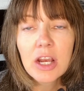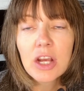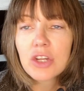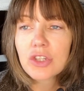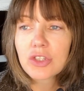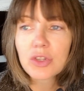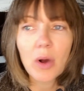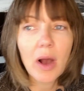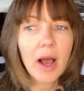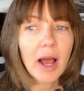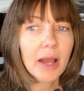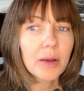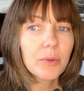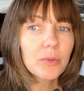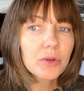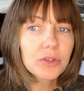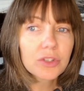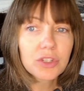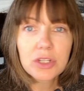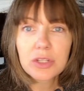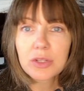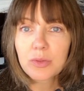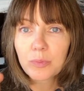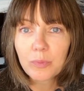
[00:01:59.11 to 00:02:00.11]
So I will
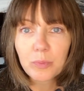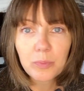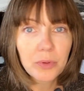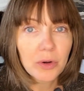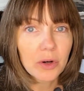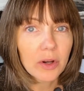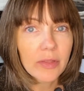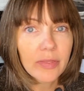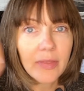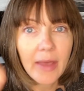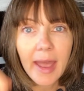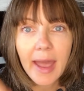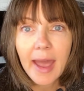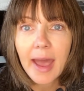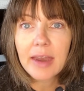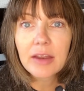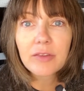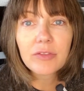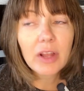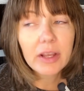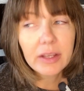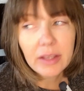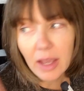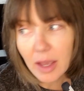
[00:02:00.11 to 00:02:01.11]
just put on the hat
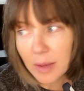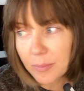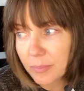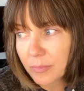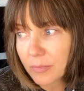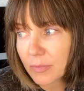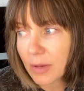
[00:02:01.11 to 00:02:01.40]
of like, yep,